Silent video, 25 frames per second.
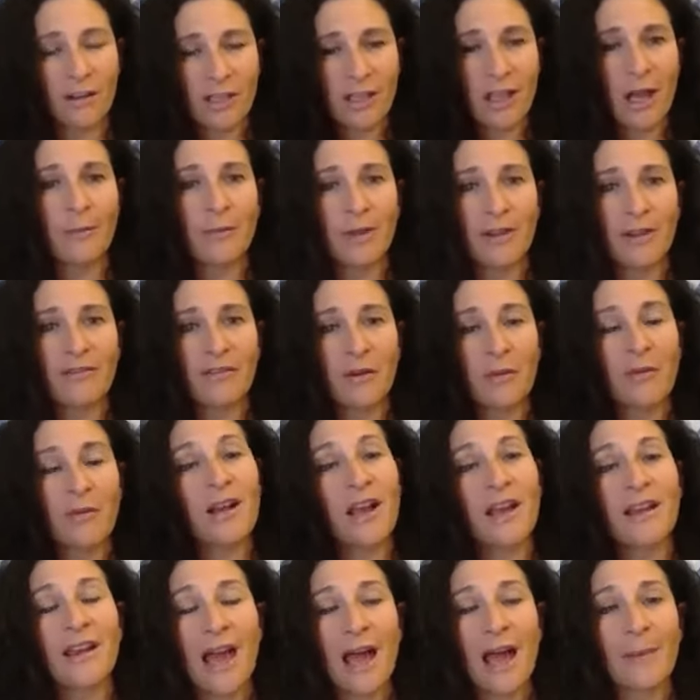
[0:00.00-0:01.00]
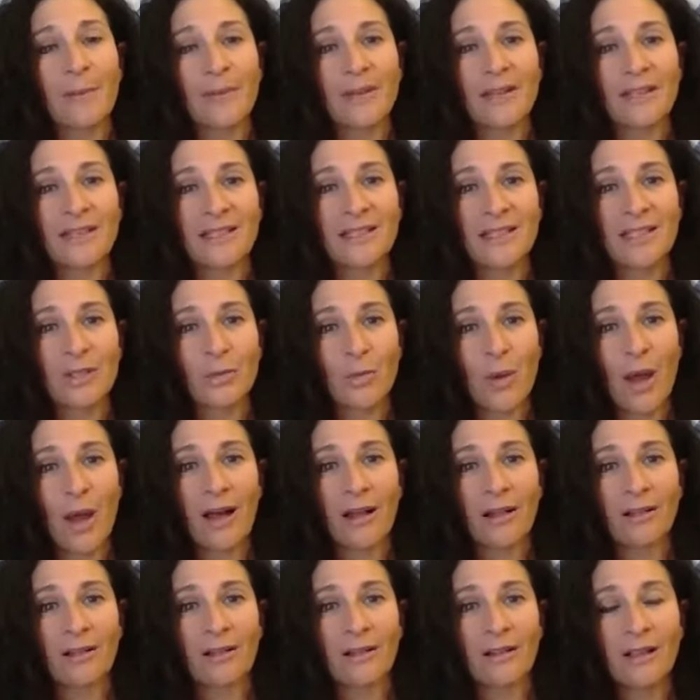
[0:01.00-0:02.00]
coming from an unhappiness as
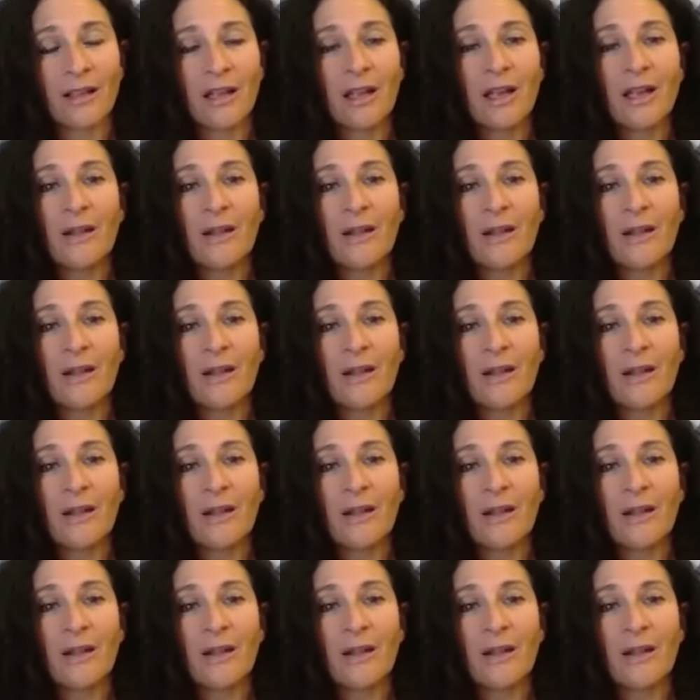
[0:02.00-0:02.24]
well.